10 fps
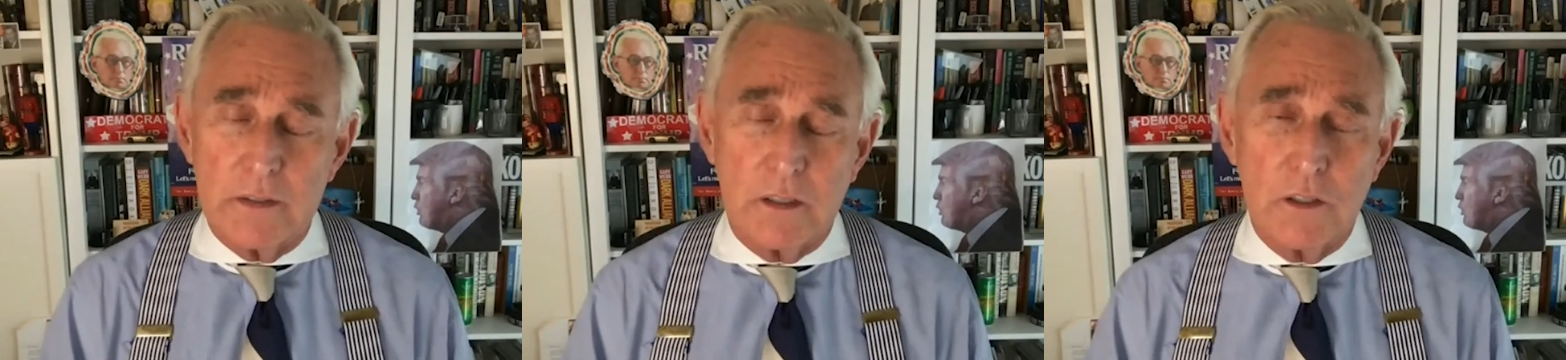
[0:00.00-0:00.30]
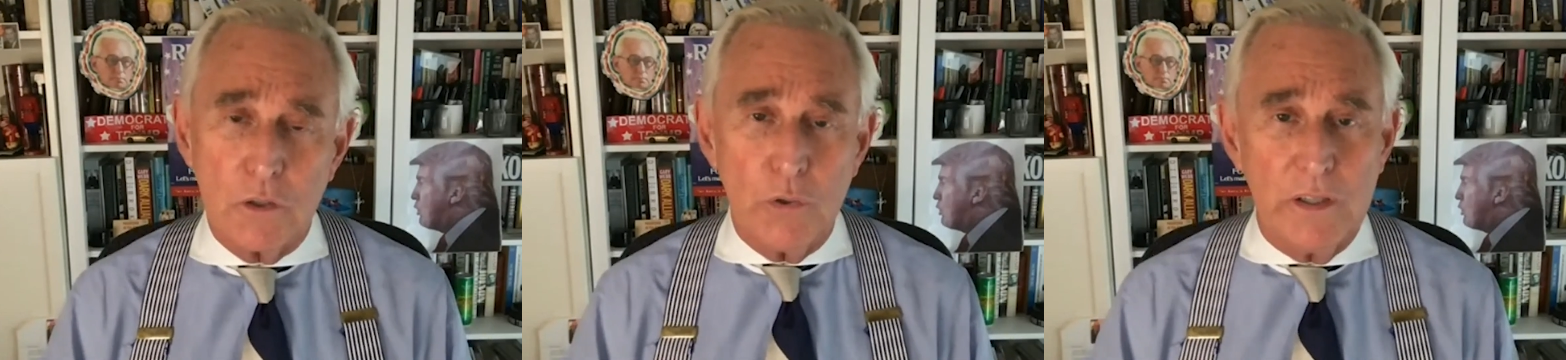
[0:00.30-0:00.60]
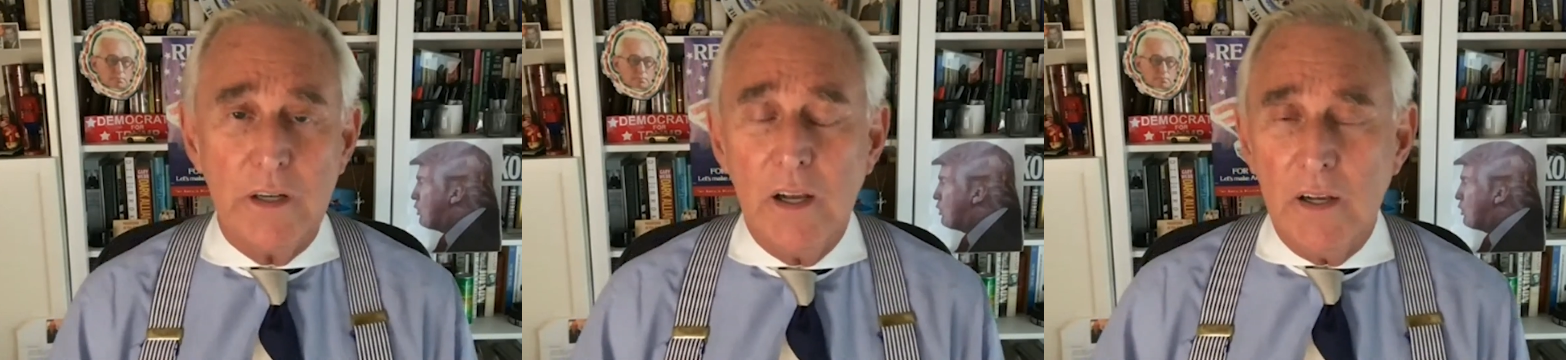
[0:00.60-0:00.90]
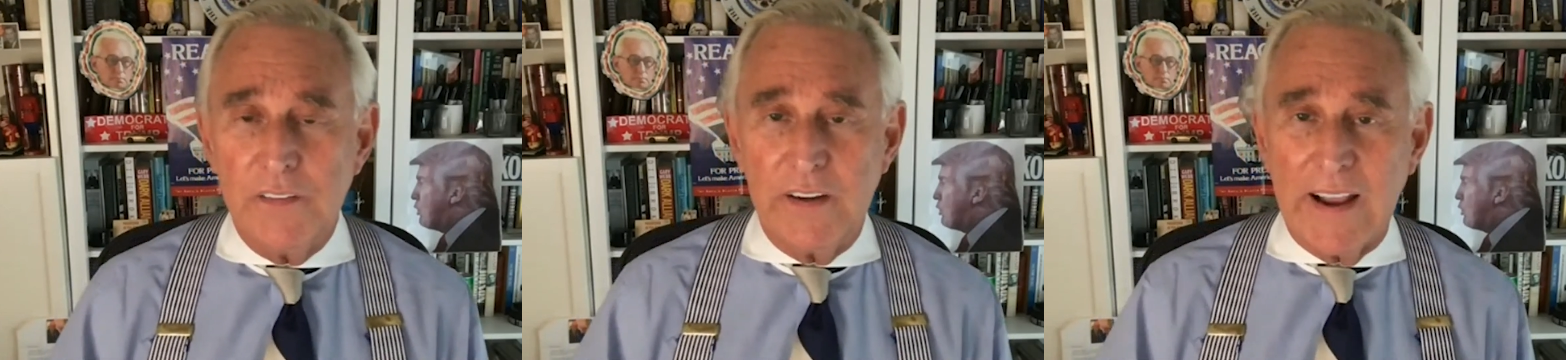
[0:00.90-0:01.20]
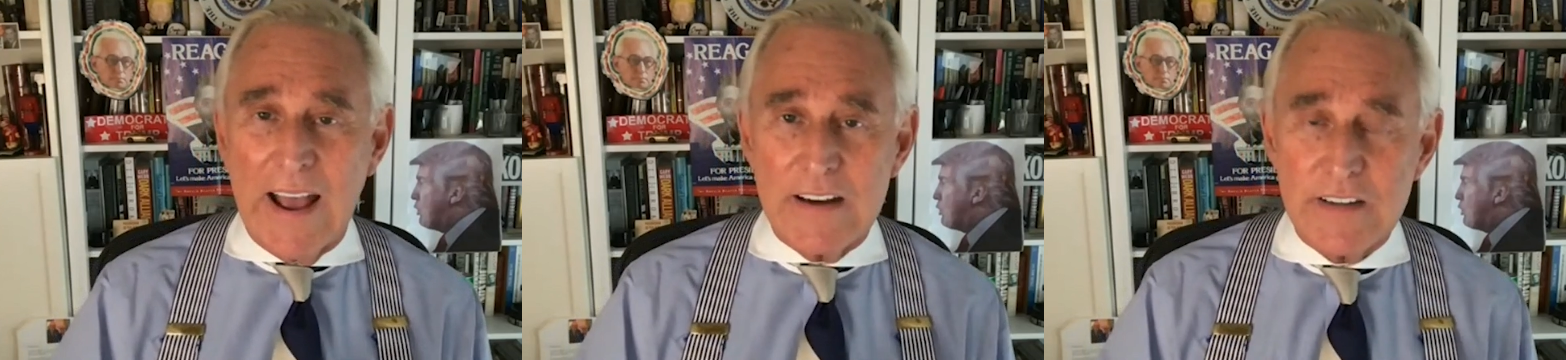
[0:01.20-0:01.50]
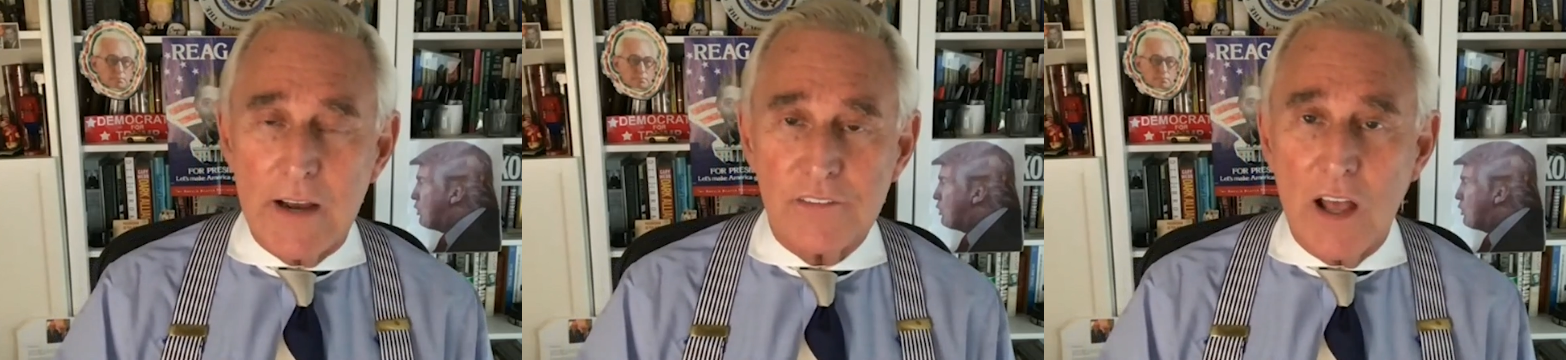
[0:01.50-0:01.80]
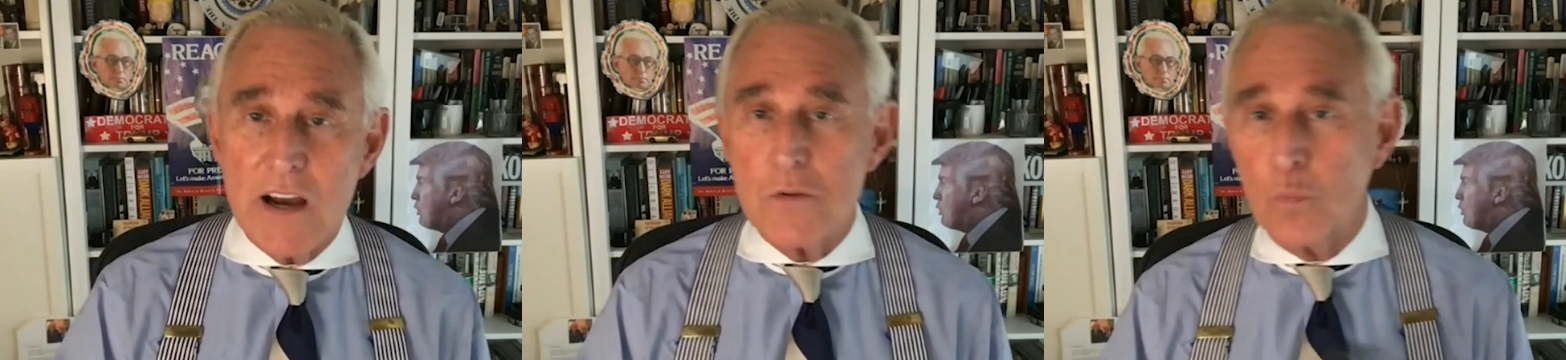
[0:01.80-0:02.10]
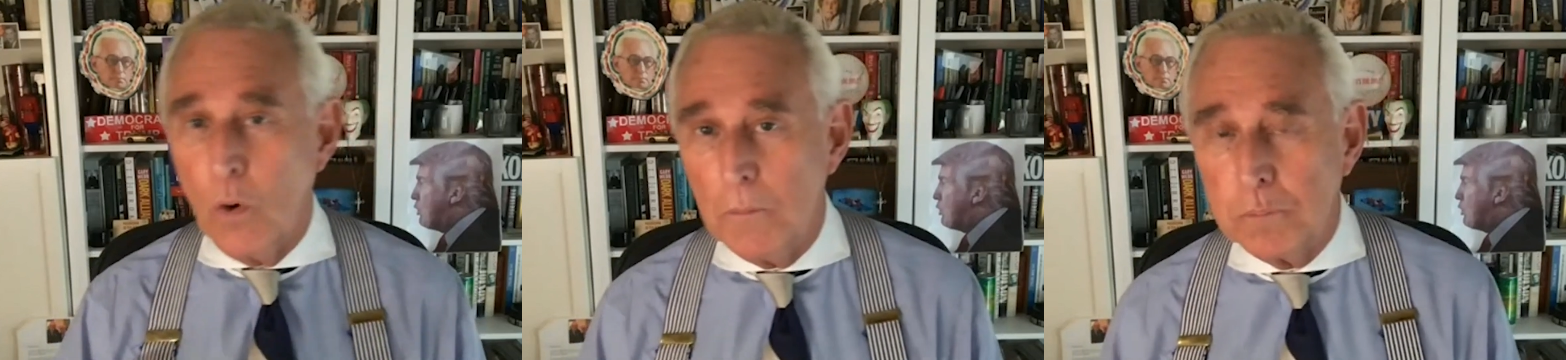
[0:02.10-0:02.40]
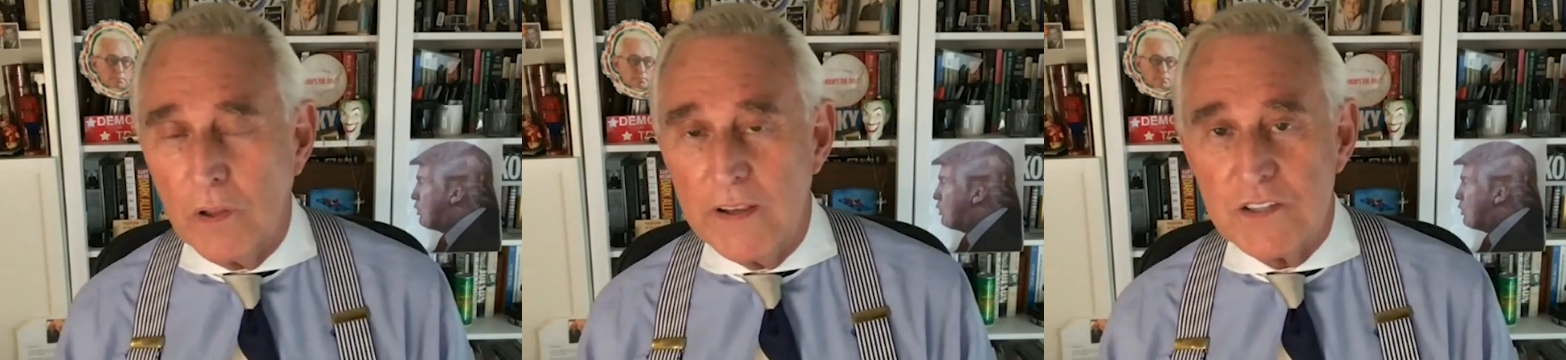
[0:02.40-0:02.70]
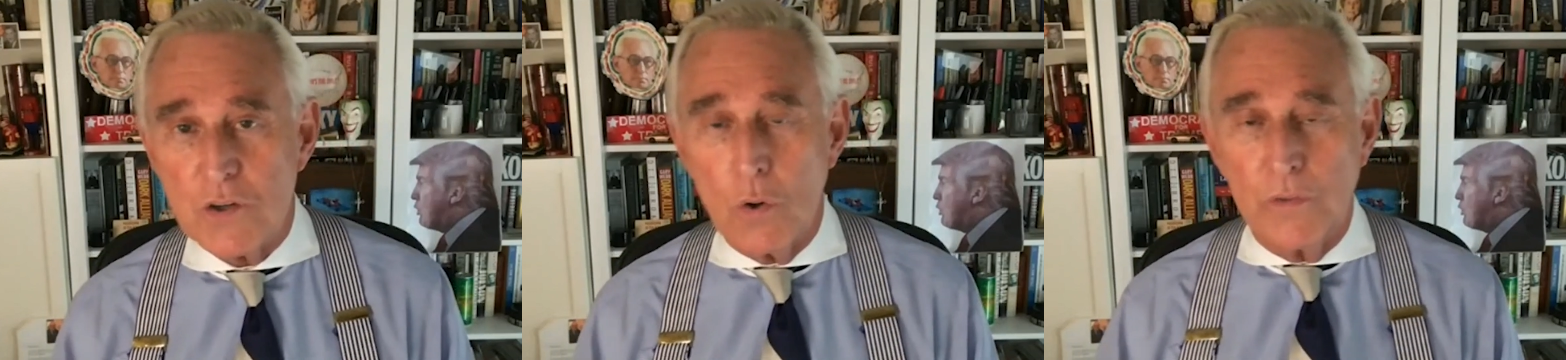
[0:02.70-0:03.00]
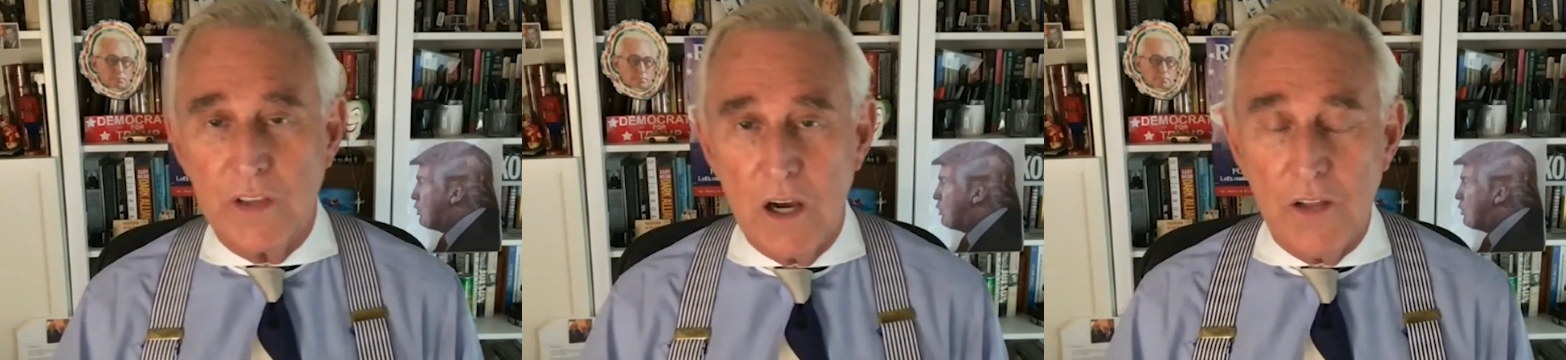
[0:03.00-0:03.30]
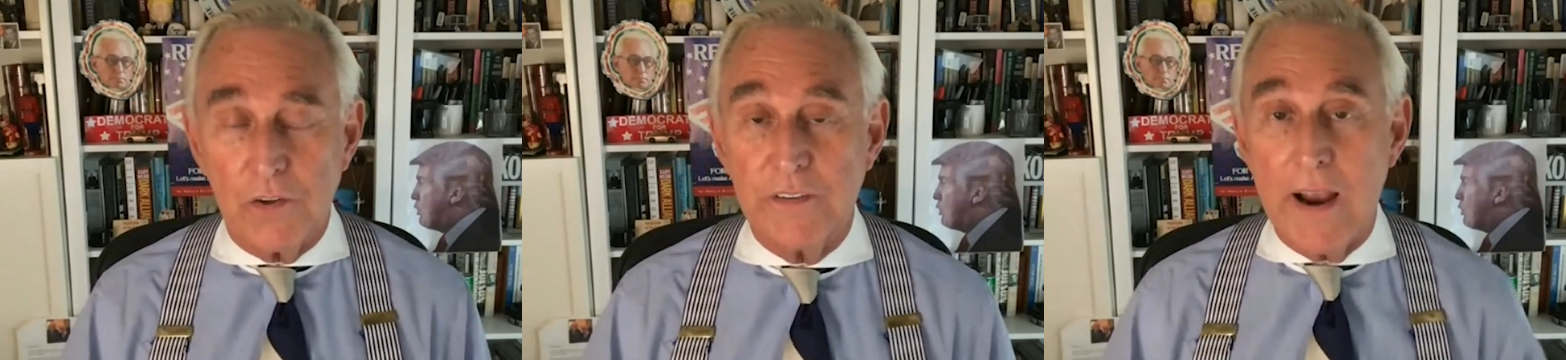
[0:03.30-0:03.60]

Speaker 1: concluded that he had to have lied one place or the other.